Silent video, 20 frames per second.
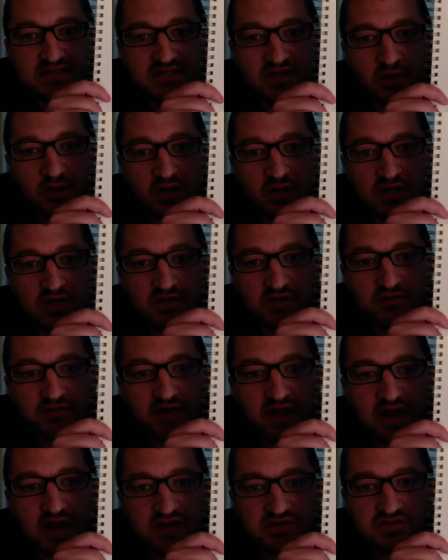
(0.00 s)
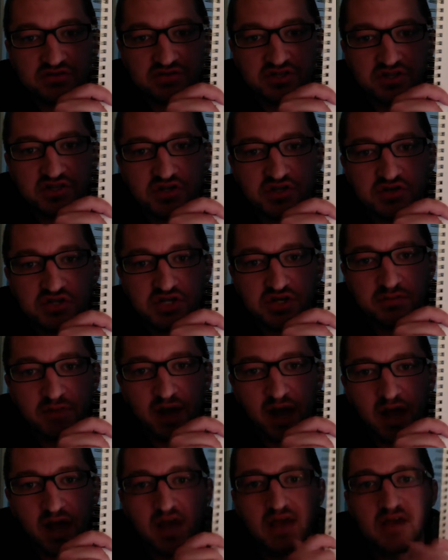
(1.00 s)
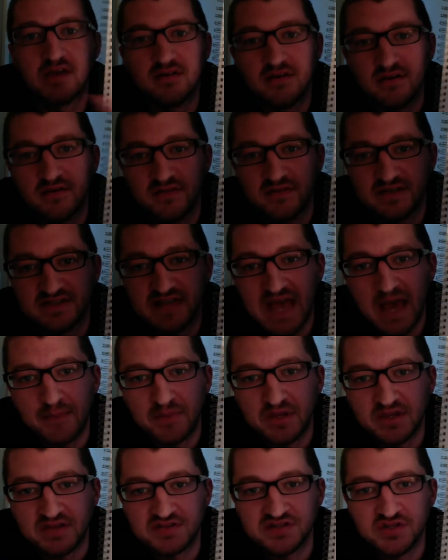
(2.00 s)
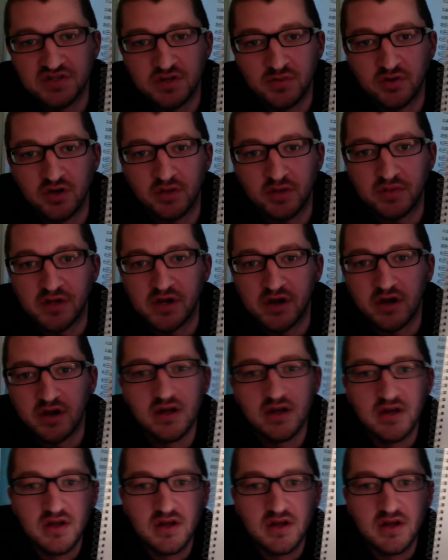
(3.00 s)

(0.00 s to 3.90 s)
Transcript: going into a financial institution by this happy consumer up here.